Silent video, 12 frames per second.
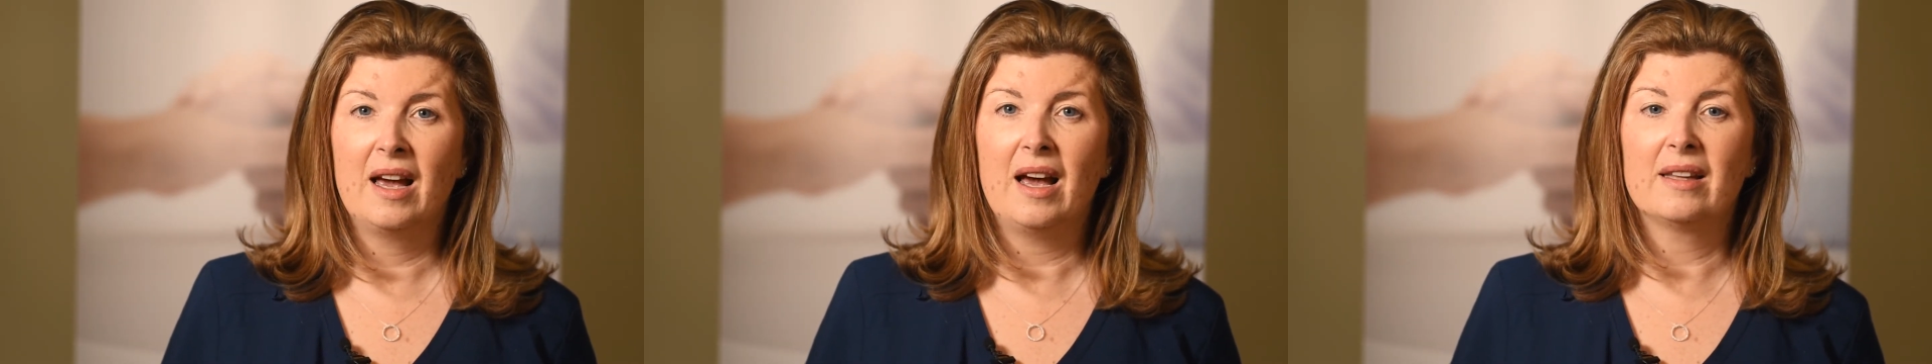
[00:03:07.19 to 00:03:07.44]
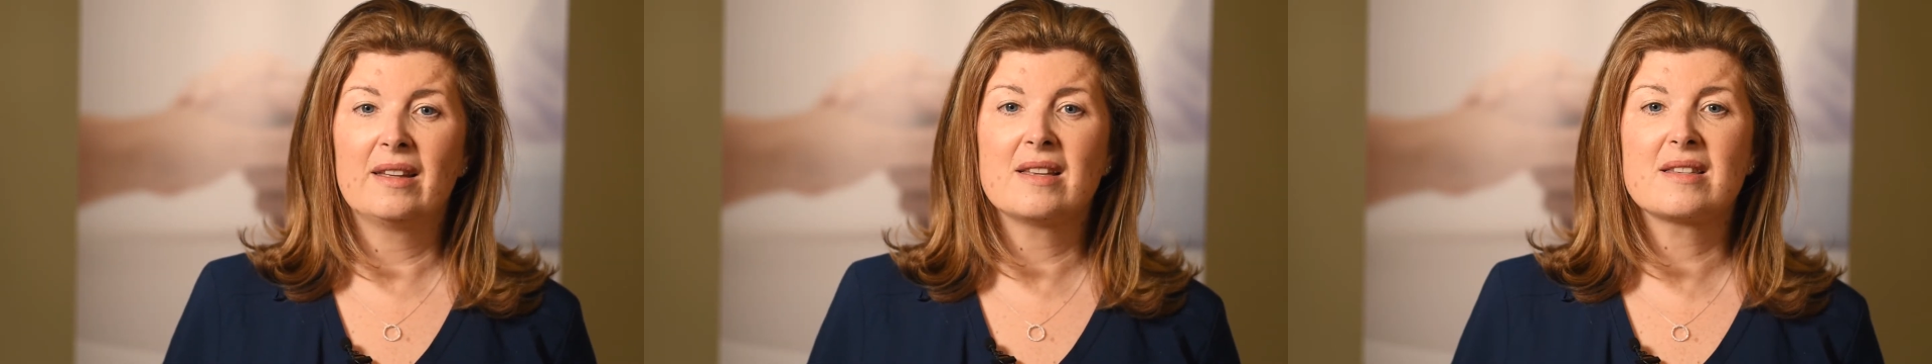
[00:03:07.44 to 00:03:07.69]

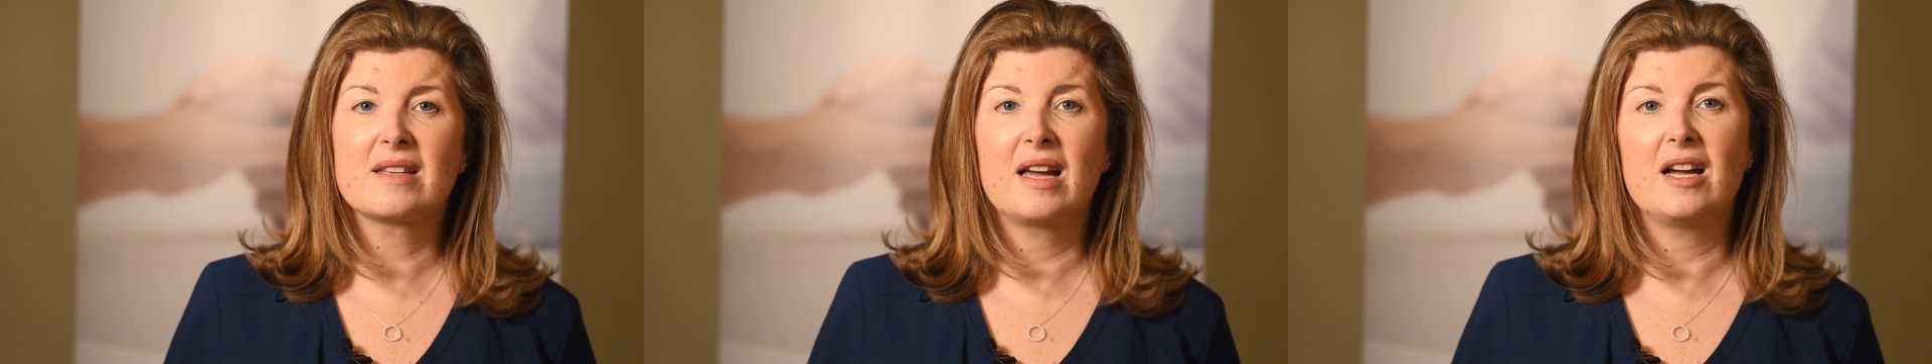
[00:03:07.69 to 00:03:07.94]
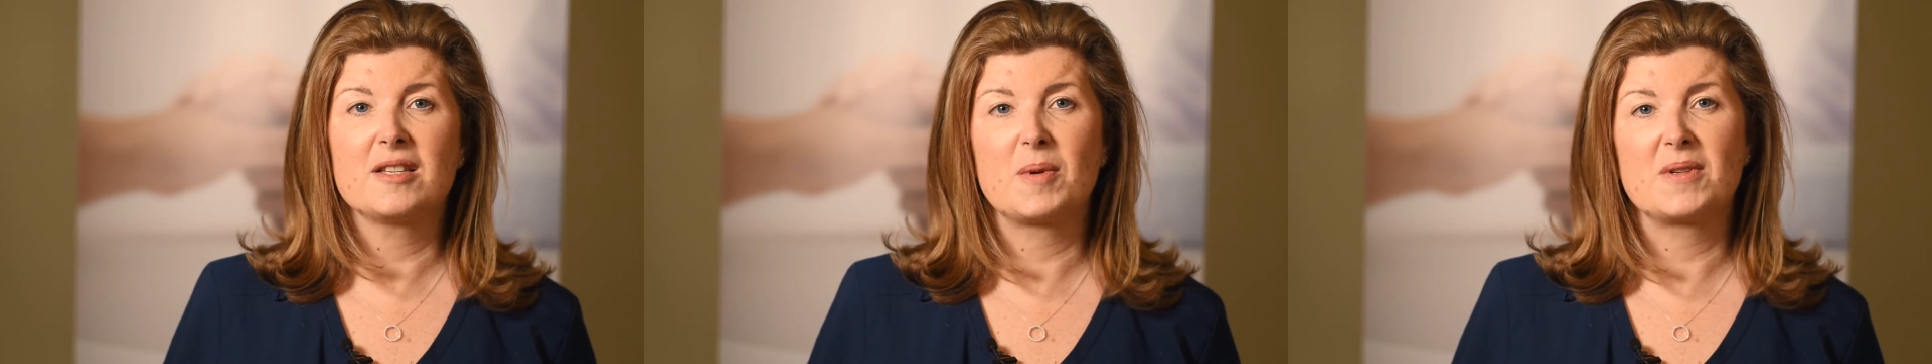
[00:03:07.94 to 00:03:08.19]
And this,
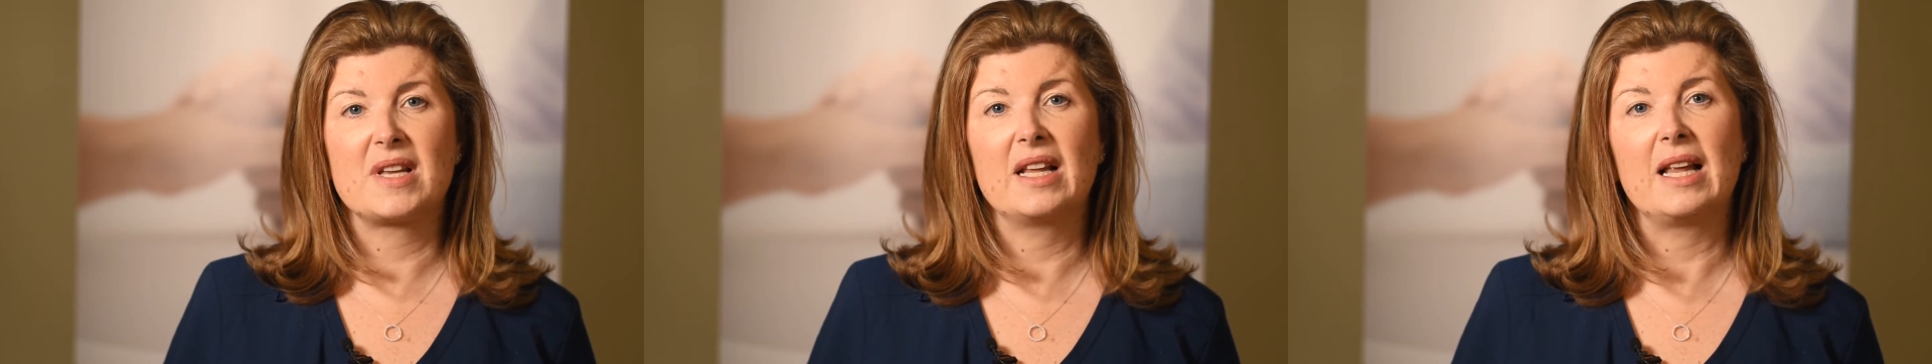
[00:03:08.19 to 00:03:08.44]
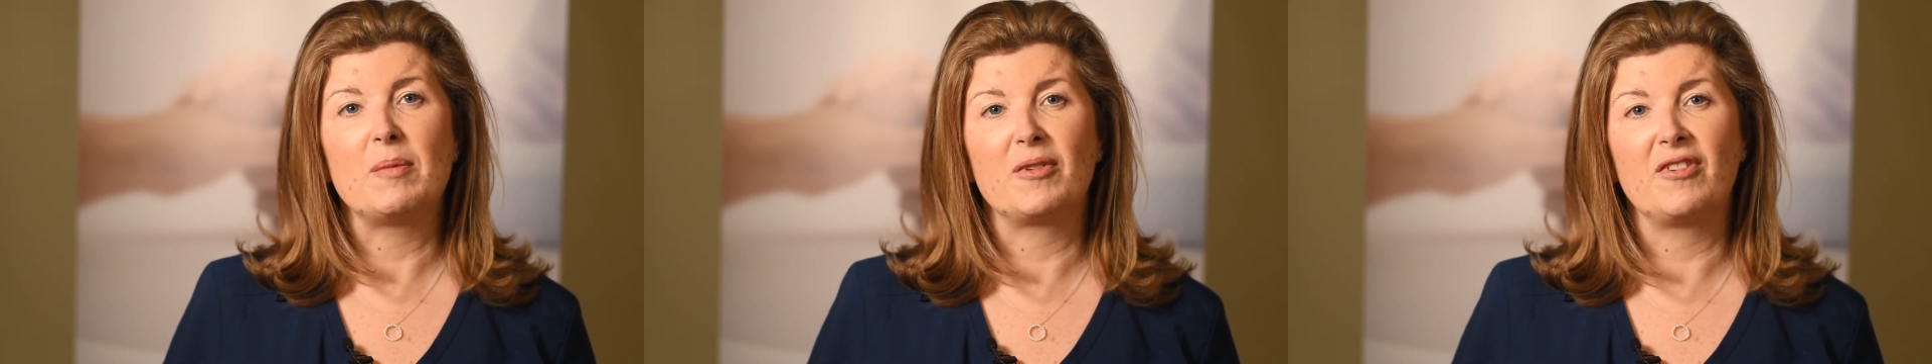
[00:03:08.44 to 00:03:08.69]
I suppose,
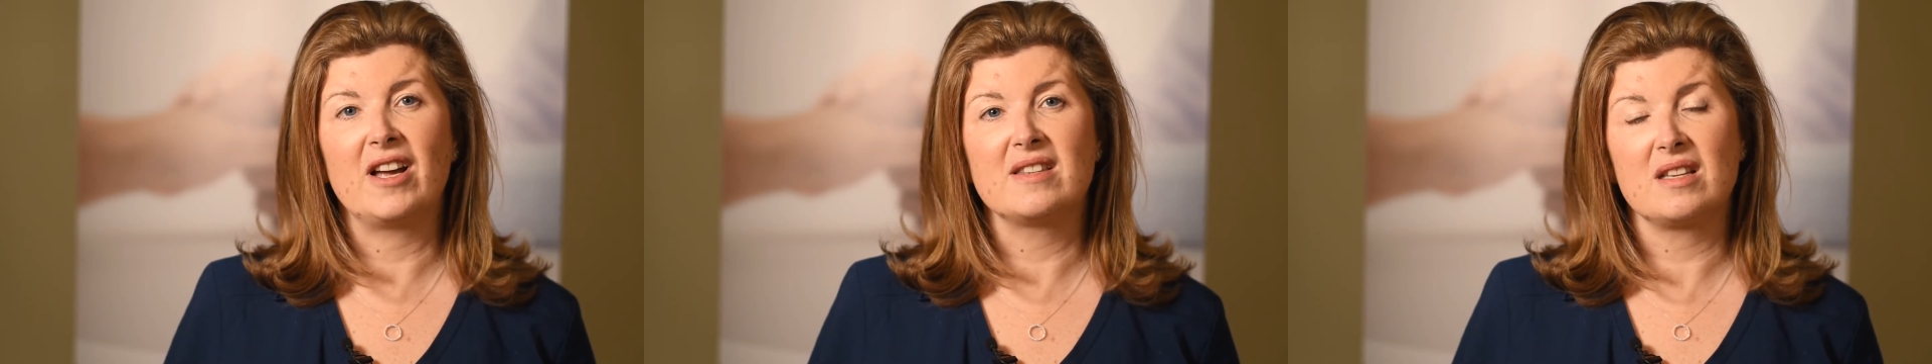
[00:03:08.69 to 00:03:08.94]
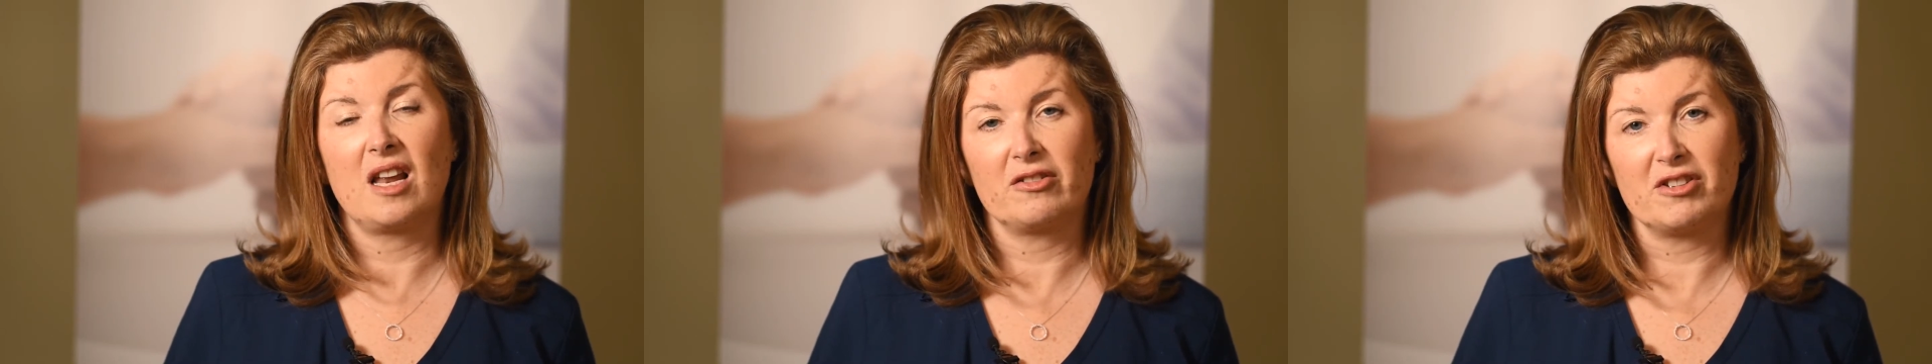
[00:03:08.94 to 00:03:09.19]
provides
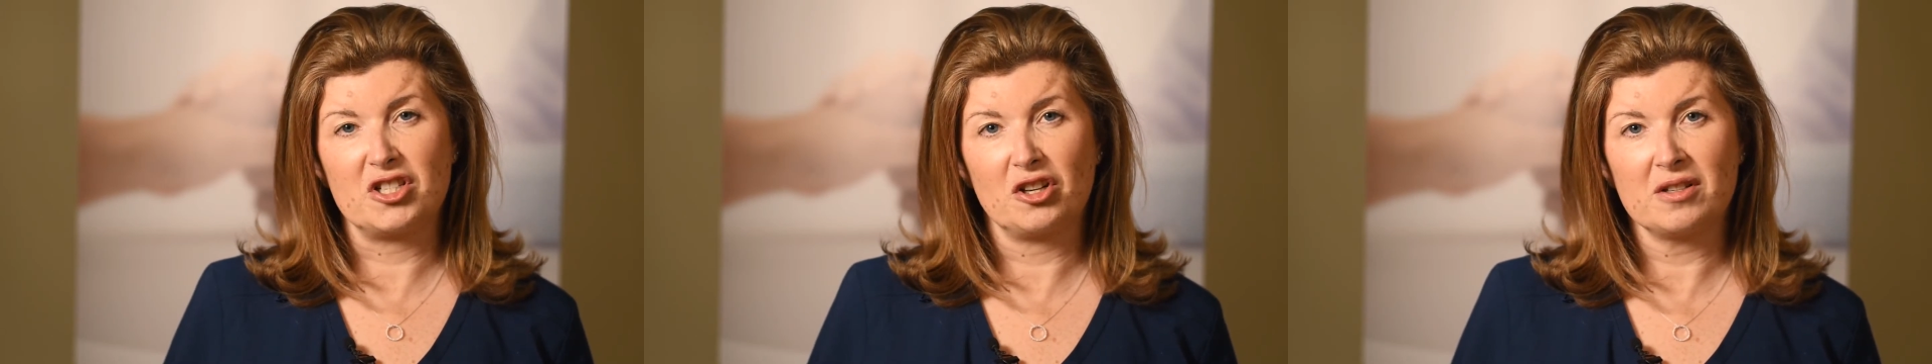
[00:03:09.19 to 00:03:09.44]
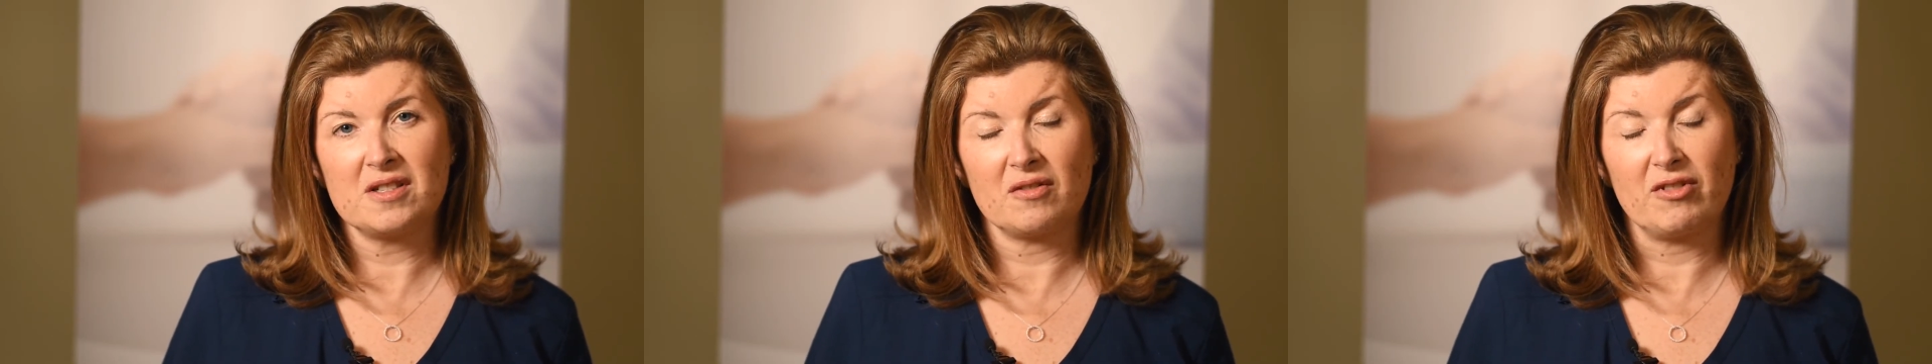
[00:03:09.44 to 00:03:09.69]
a lot of
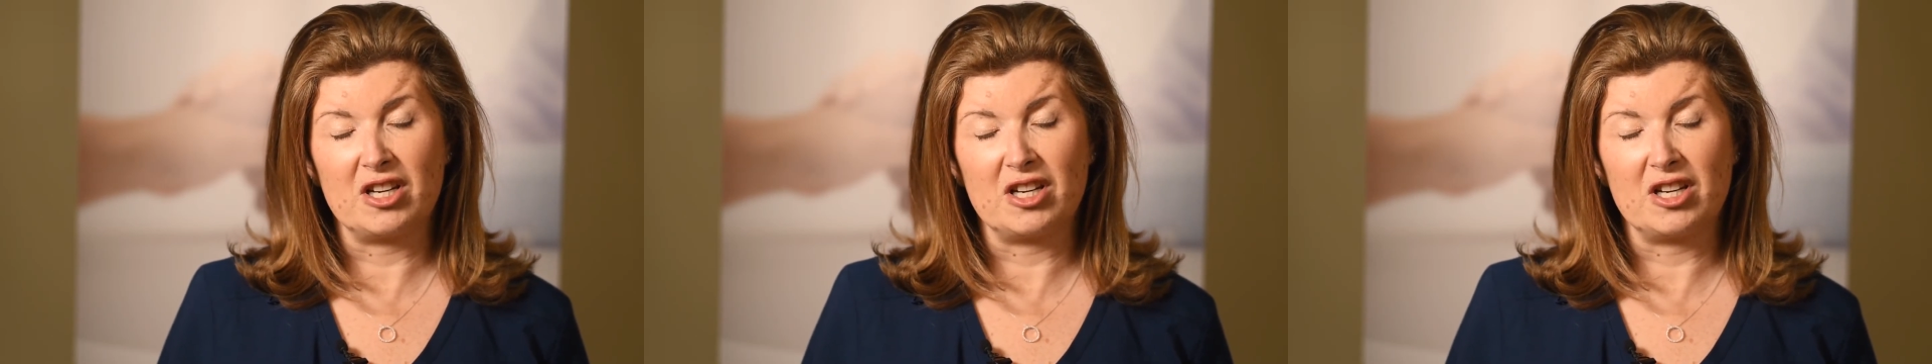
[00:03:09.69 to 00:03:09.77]
reassurance